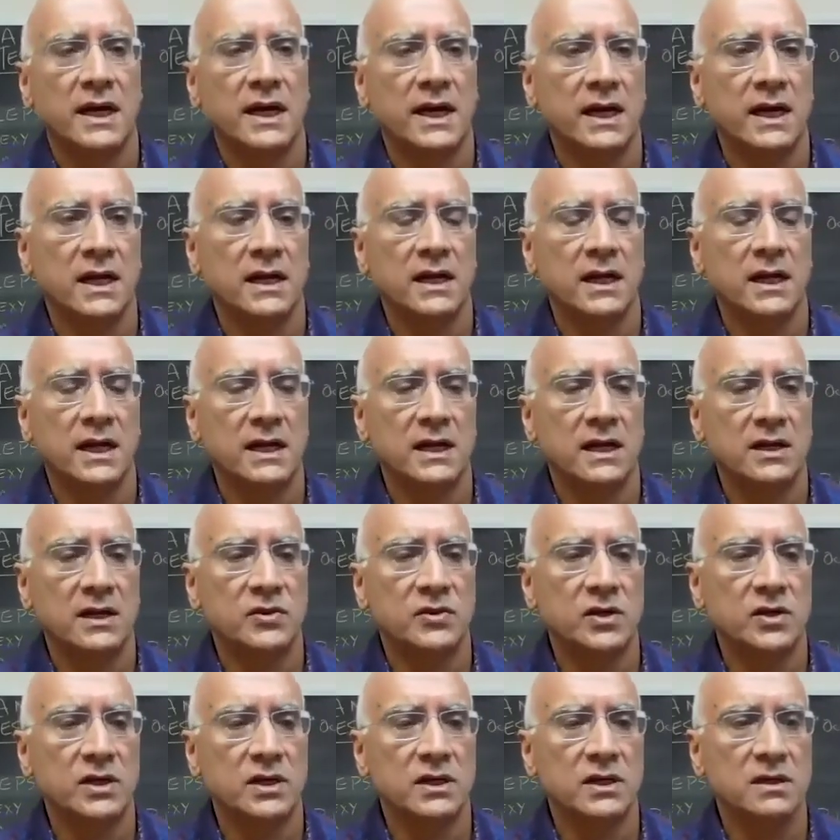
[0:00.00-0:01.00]
And I
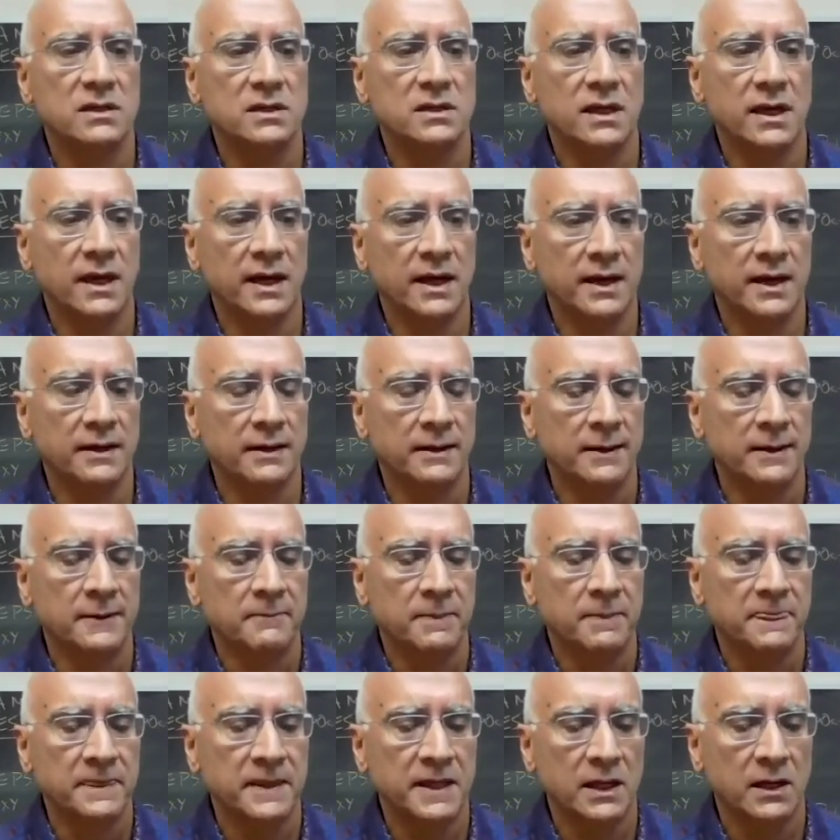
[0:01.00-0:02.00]
think that
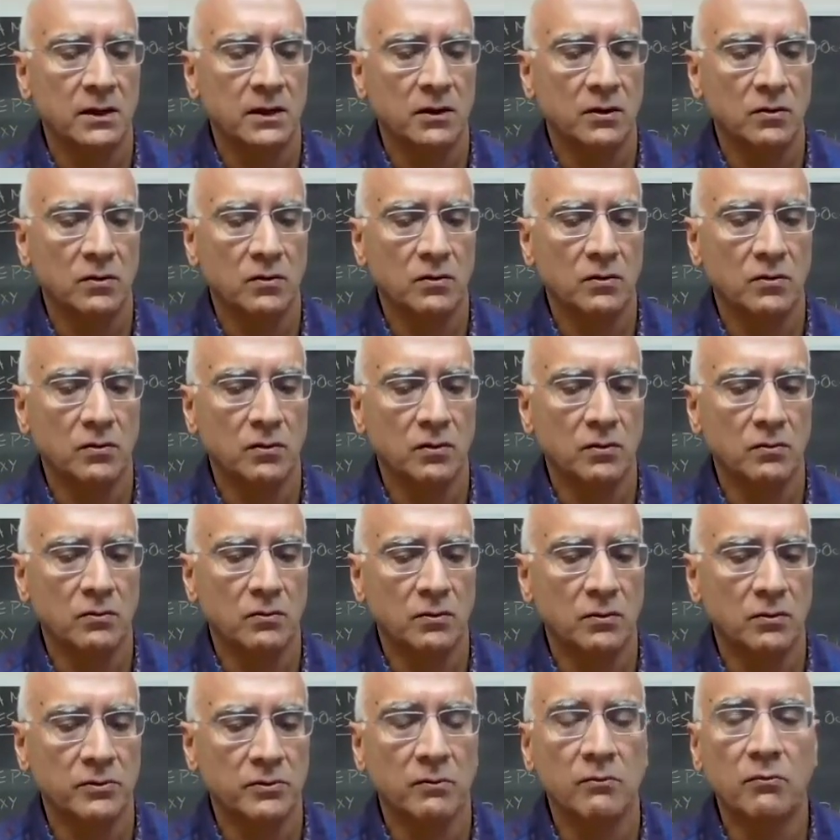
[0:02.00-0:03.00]
you know,
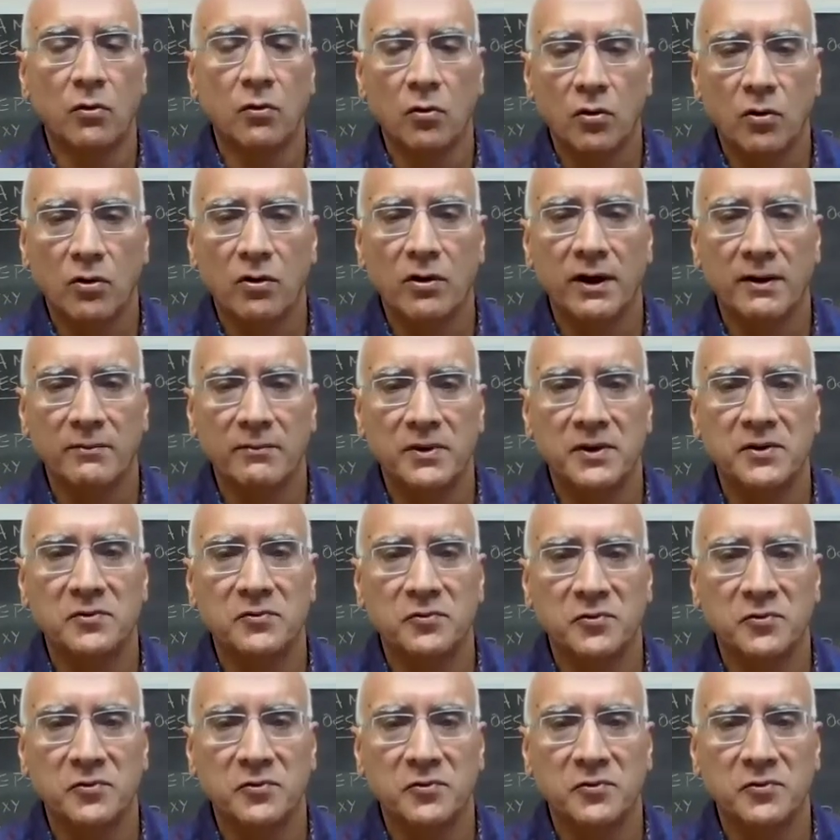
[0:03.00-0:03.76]
the more I've been